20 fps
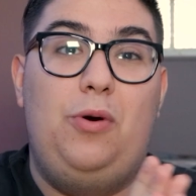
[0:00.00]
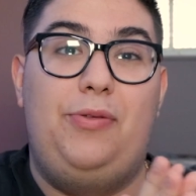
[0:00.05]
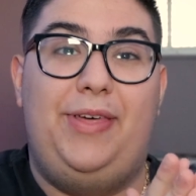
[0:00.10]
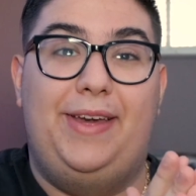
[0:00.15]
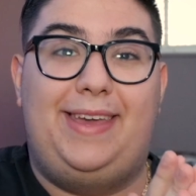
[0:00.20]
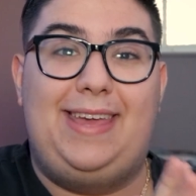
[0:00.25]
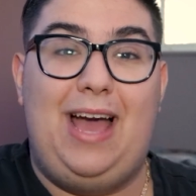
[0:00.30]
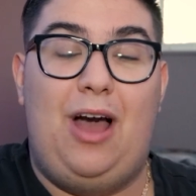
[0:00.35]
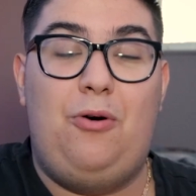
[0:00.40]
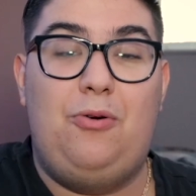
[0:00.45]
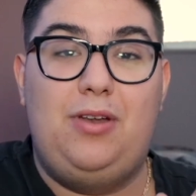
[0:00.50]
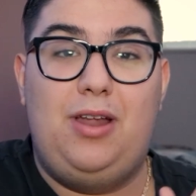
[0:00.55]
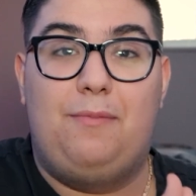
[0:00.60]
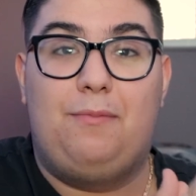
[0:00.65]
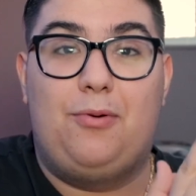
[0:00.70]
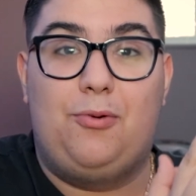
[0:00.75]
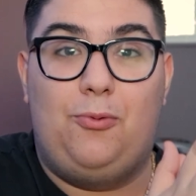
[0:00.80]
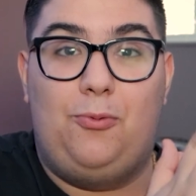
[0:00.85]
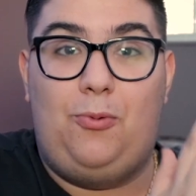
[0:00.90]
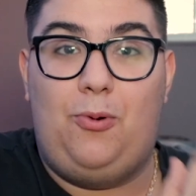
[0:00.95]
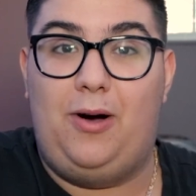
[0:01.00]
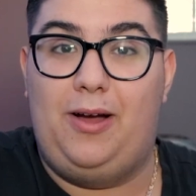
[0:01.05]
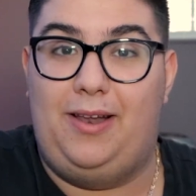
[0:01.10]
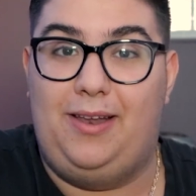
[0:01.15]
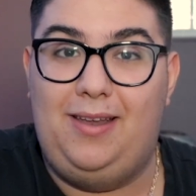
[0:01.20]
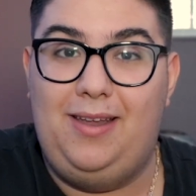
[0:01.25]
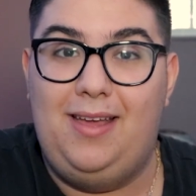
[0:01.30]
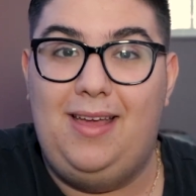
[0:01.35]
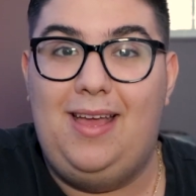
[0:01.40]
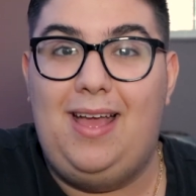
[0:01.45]
with account number
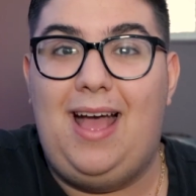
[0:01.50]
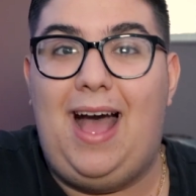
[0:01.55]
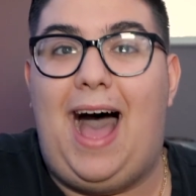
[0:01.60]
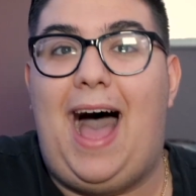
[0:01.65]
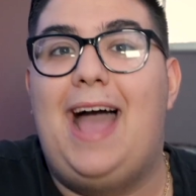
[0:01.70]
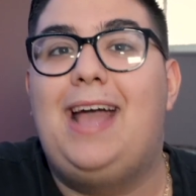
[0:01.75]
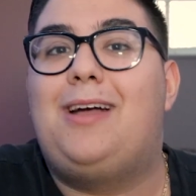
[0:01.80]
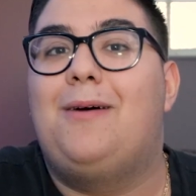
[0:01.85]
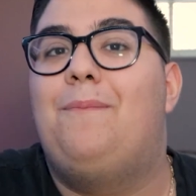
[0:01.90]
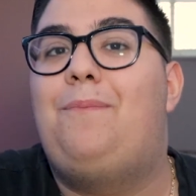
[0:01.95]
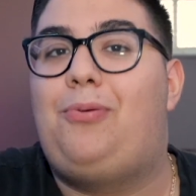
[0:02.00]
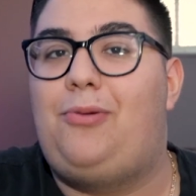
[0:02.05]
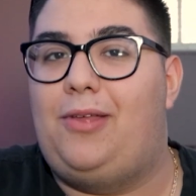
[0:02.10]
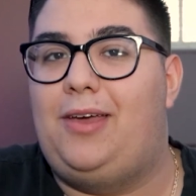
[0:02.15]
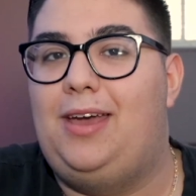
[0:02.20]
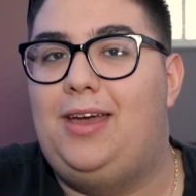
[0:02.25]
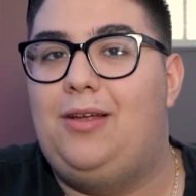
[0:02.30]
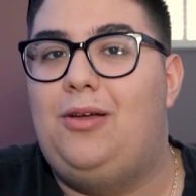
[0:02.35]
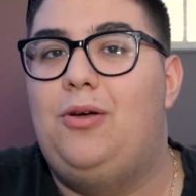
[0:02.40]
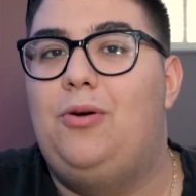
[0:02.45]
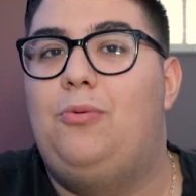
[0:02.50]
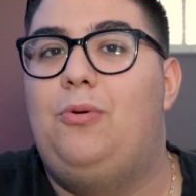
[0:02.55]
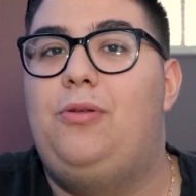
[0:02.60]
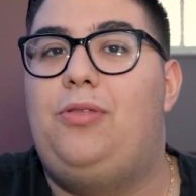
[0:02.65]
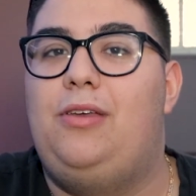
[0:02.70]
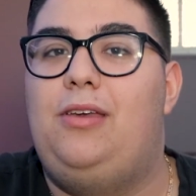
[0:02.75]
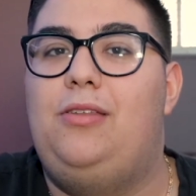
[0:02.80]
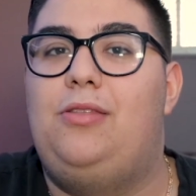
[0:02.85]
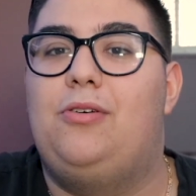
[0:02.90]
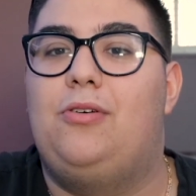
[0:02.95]
1, I can play it
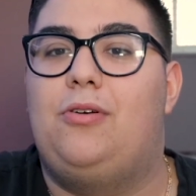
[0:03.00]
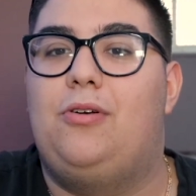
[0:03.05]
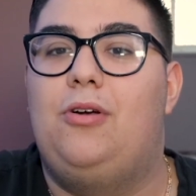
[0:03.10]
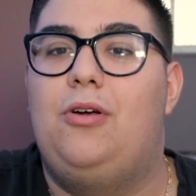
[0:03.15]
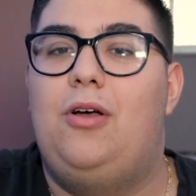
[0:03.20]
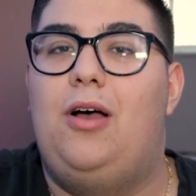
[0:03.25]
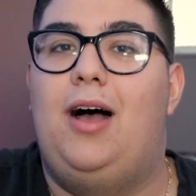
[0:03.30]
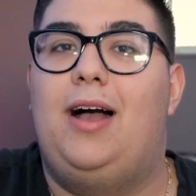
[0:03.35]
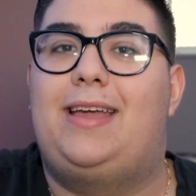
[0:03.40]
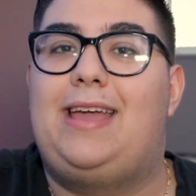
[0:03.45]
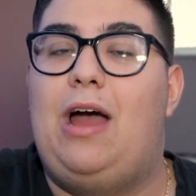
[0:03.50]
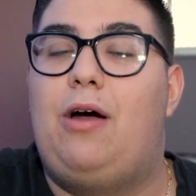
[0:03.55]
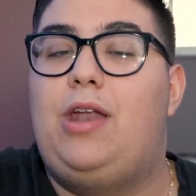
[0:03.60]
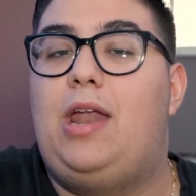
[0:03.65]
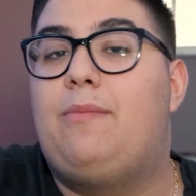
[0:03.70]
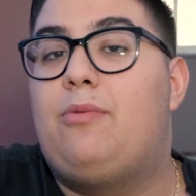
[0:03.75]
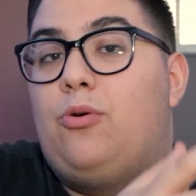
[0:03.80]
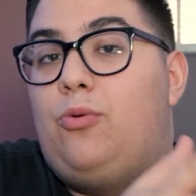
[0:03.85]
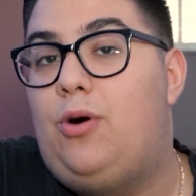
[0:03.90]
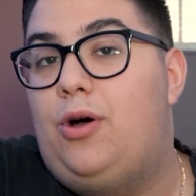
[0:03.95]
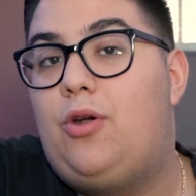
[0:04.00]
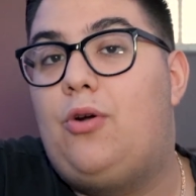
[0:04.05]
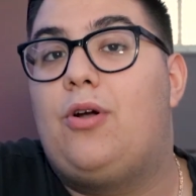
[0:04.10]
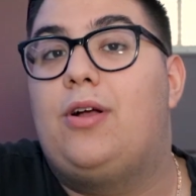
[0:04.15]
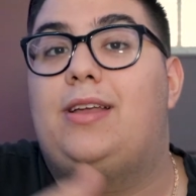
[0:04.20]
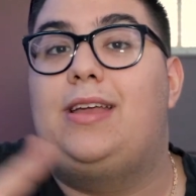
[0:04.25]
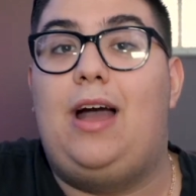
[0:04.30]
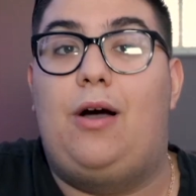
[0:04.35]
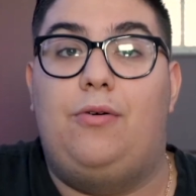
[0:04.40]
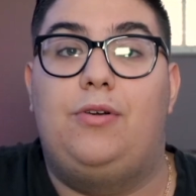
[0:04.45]
with either account number 1
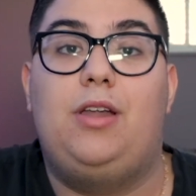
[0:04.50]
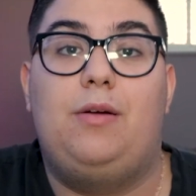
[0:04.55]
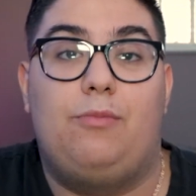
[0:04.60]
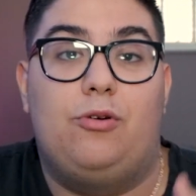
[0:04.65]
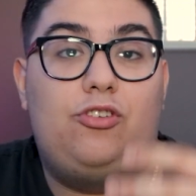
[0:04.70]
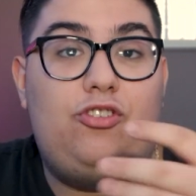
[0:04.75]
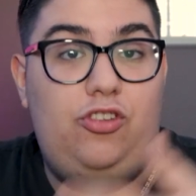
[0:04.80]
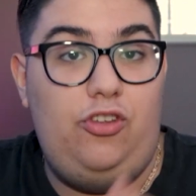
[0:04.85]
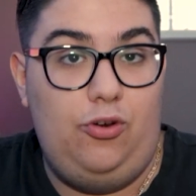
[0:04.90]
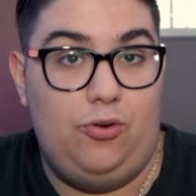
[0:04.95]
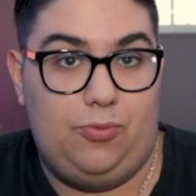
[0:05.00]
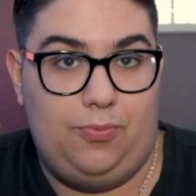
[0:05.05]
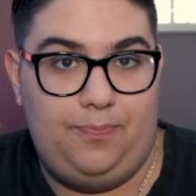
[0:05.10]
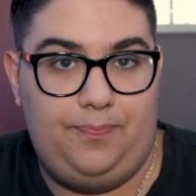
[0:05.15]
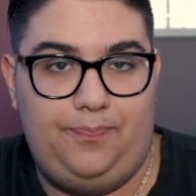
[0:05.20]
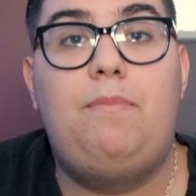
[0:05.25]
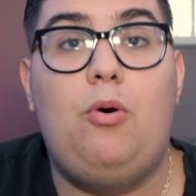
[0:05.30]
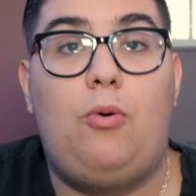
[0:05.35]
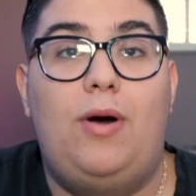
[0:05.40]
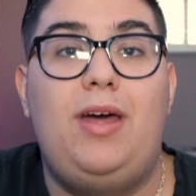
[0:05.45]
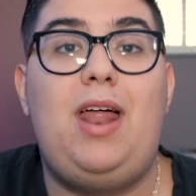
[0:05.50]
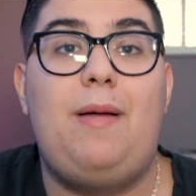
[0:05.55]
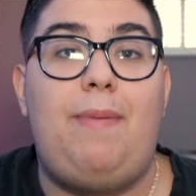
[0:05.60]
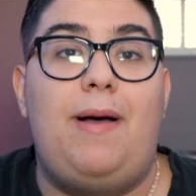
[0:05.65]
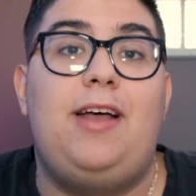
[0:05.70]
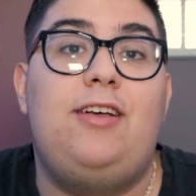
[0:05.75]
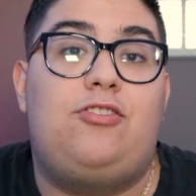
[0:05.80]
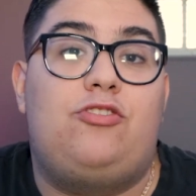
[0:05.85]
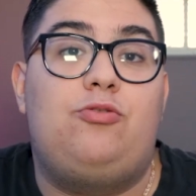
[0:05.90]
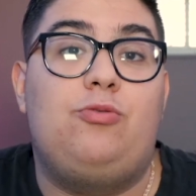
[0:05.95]
or account number 2. But when I
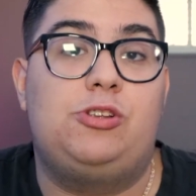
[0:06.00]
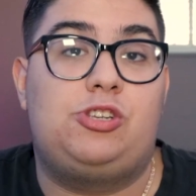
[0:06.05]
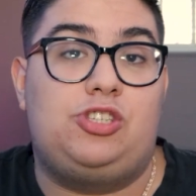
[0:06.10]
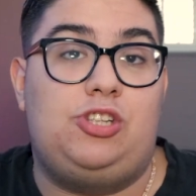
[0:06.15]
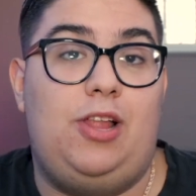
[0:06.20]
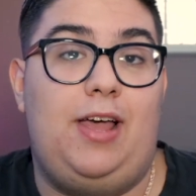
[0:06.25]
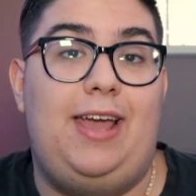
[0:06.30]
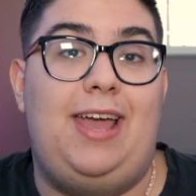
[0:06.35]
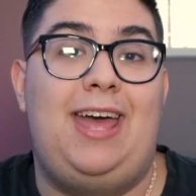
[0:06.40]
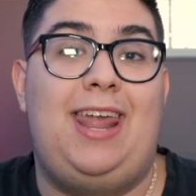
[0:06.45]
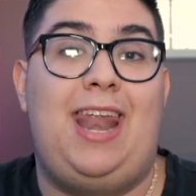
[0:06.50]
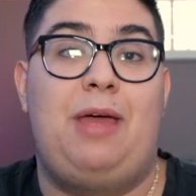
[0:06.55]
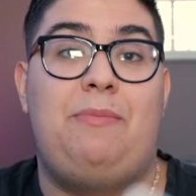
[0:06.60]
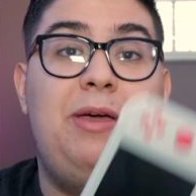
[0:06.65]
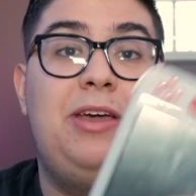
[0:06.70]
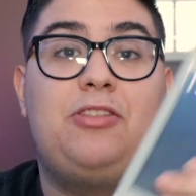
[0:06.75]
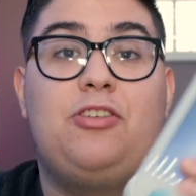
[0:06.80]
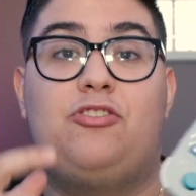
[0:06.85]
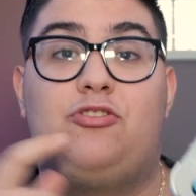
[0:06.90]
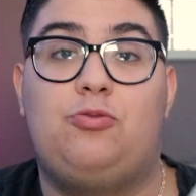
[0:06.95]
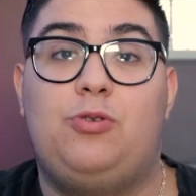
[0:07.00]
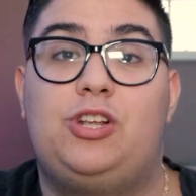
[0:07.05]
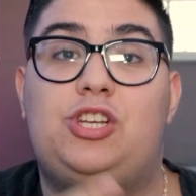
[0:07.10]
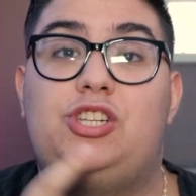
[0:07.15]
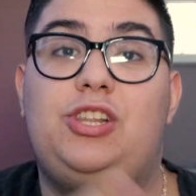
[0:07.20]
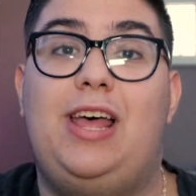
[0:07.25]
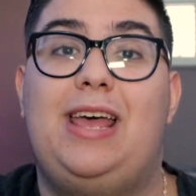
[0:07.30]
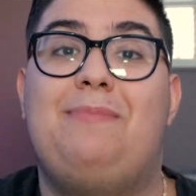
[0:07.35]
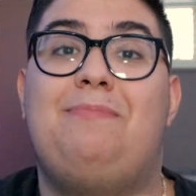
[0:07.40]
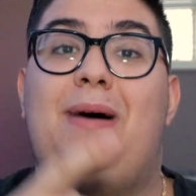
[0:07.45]
buy a Switch Lite and I make the
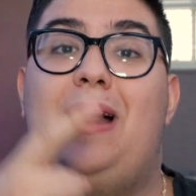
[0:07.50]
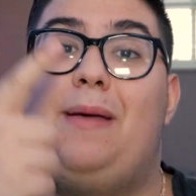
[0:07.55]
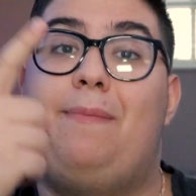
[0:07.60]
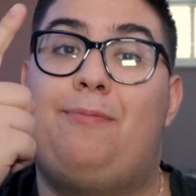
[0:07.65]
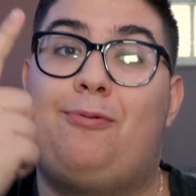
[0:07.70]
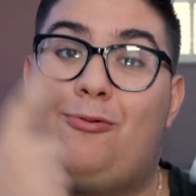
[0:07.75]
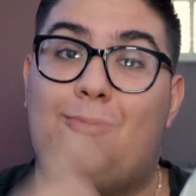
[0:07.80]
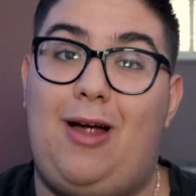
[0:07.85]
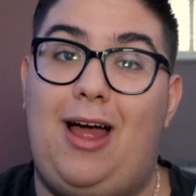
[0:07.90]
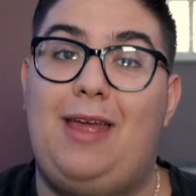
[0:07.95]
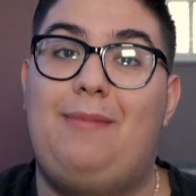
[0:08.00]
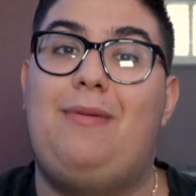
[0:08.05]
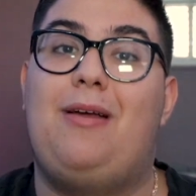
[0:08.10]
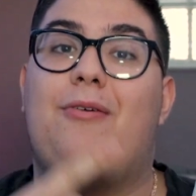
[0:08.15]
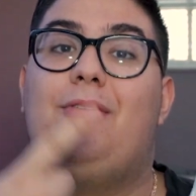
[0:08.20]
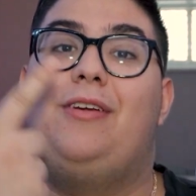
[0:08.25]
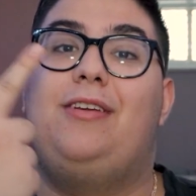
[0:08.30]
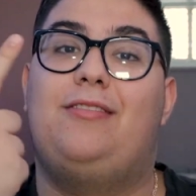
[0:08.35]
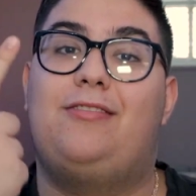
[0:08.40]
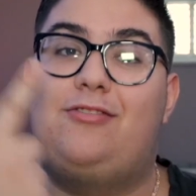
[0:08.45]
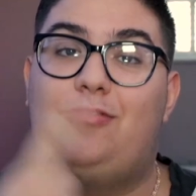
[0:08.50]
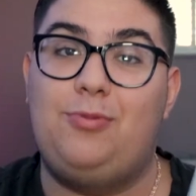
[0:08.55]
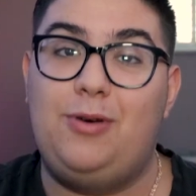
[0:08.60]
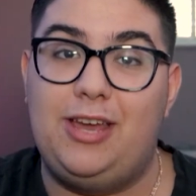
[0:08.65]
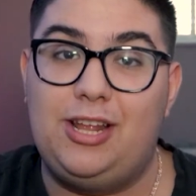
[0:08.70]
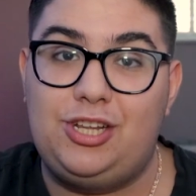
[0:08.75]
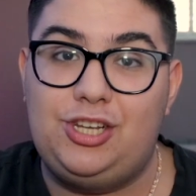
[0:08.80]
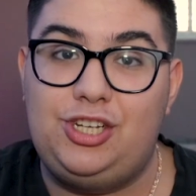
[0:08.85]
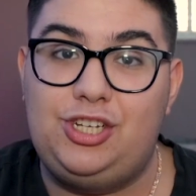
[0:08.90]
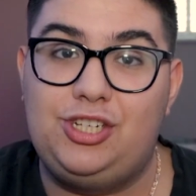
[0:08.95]
Switch Lite my primary
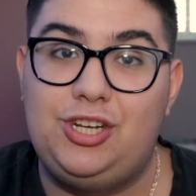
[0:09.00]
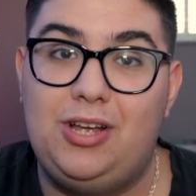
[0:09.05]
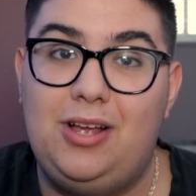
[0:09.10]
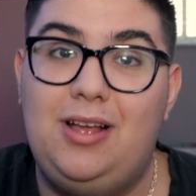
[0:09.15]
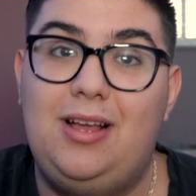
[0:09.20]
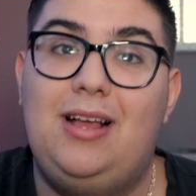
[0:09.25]
Switch,